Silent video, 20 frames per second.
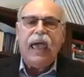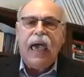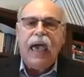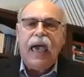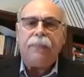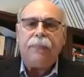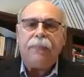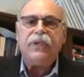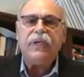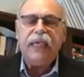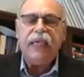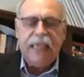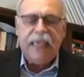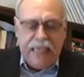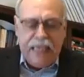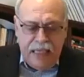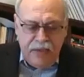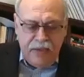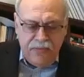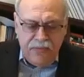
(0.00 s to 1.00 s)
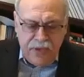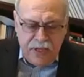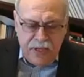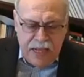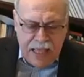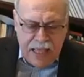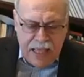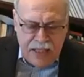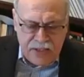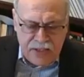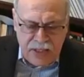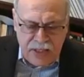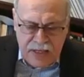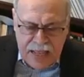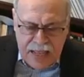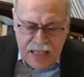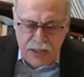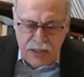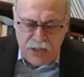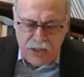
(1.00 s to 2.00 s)
apt, even as
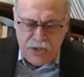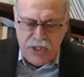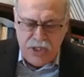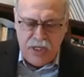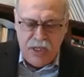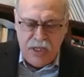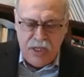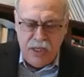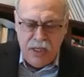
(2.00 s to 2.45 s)
analogy.